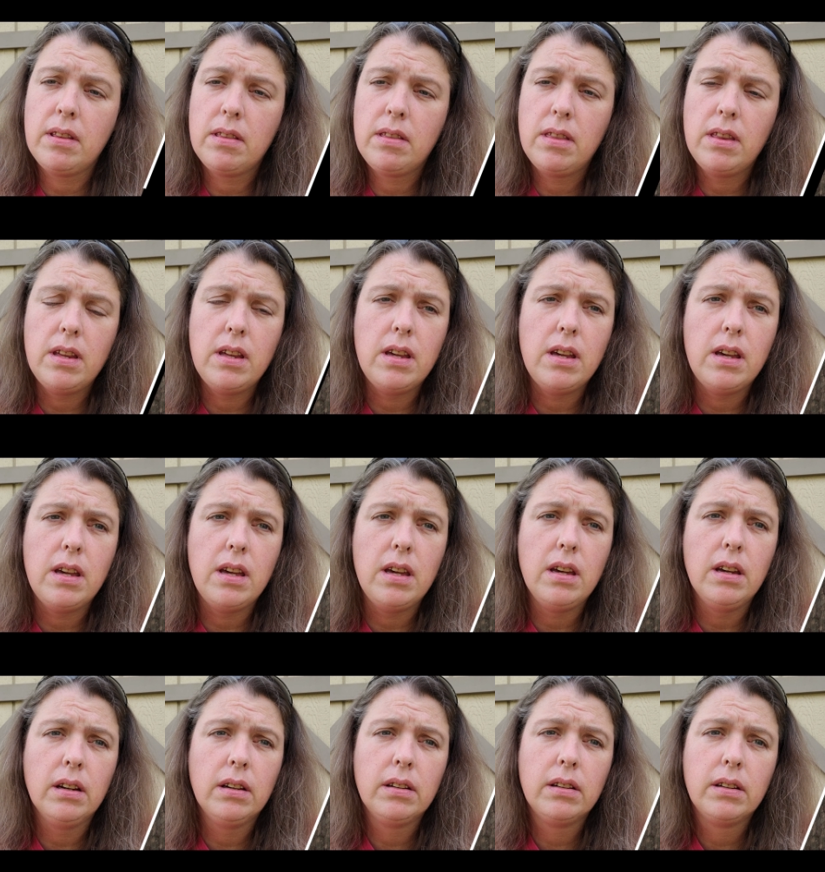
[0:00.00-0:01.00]

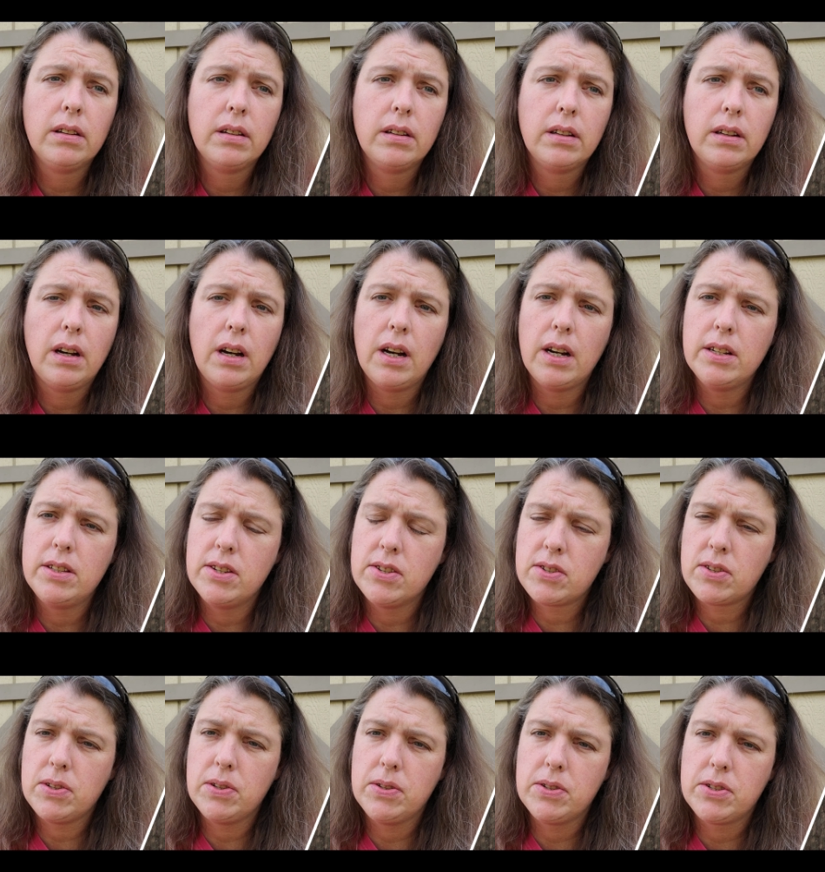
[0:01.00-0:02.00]
the uh,
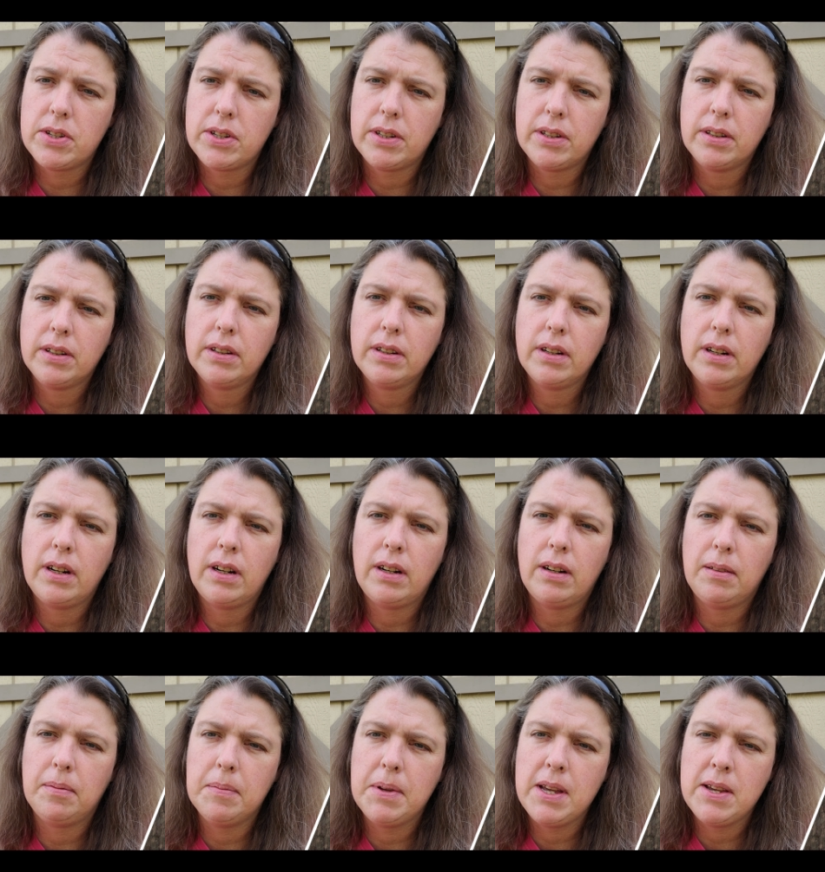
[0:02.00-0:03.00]
disclosure
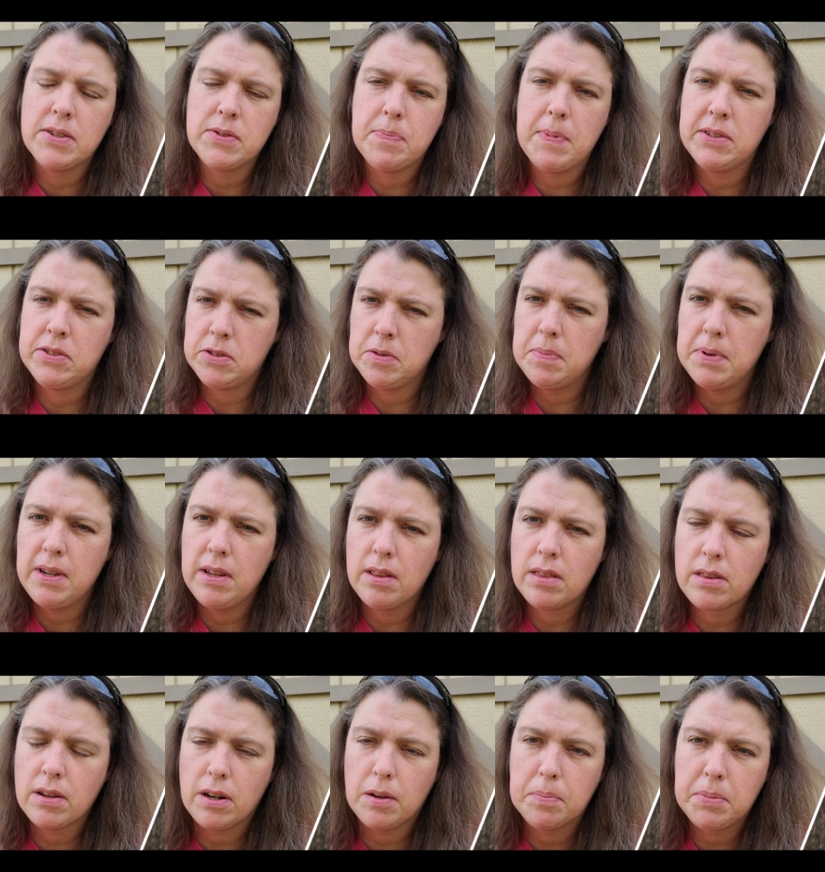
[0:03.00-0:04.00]
um, is meant to be
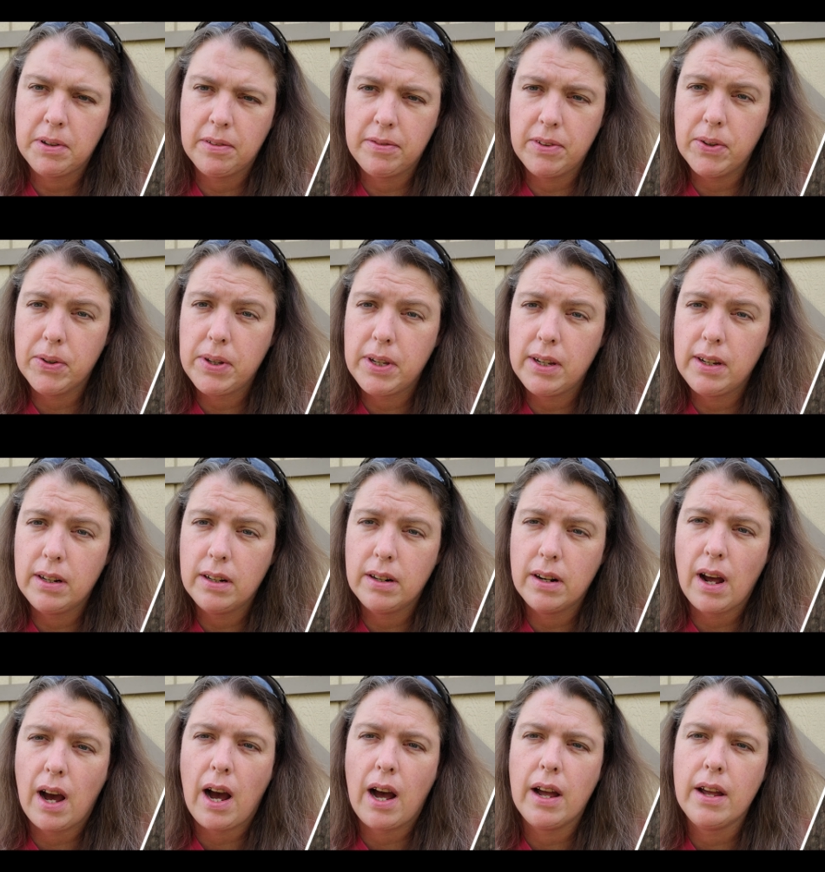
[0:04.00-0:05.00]
thought-provoking,
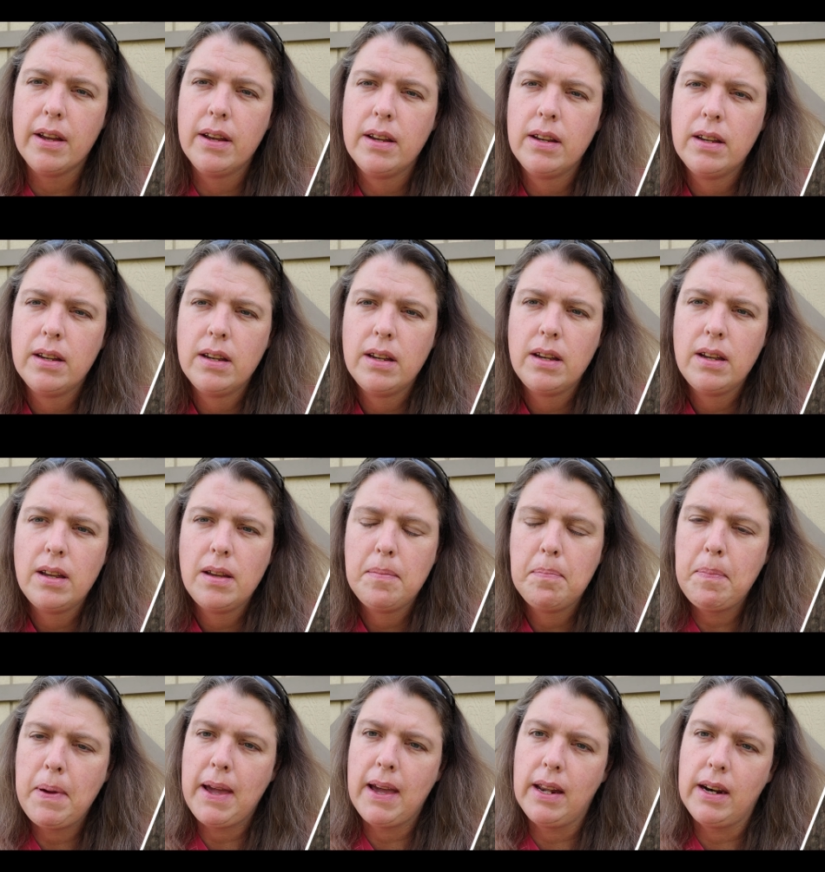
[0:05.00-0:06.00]
not
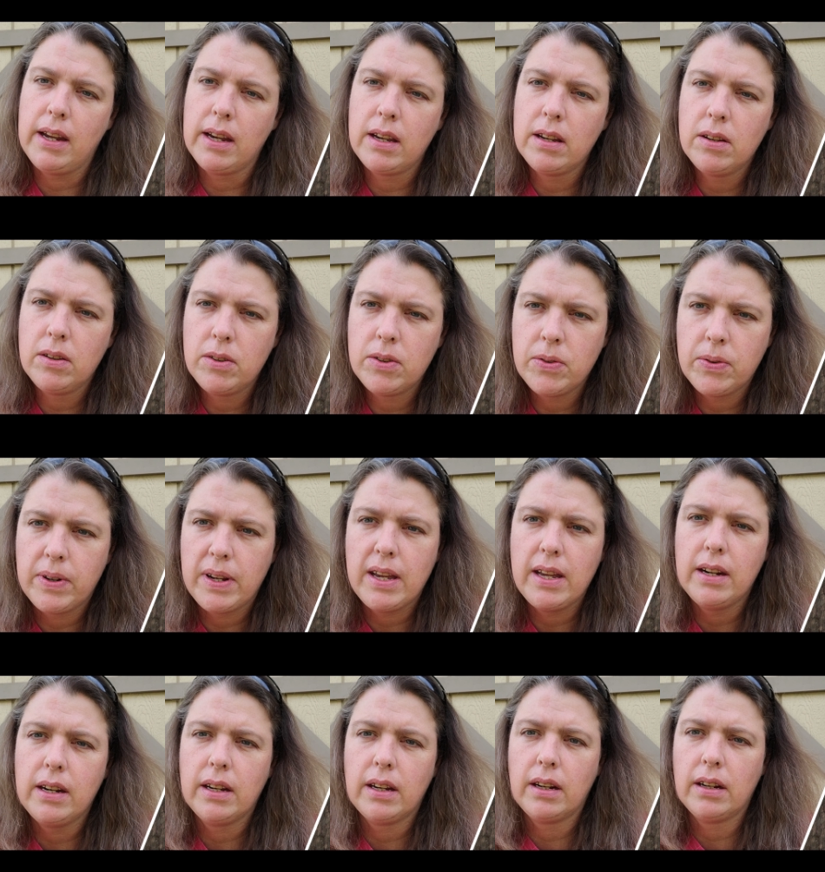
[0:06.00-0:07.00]
panic
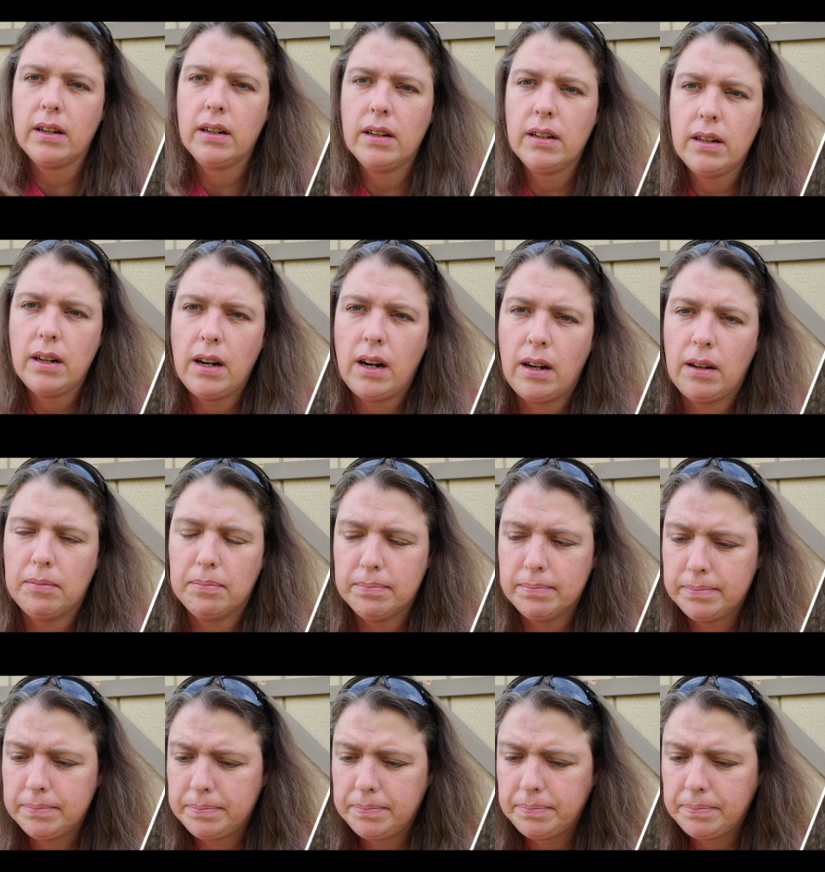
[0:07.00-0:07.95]
creating. Um,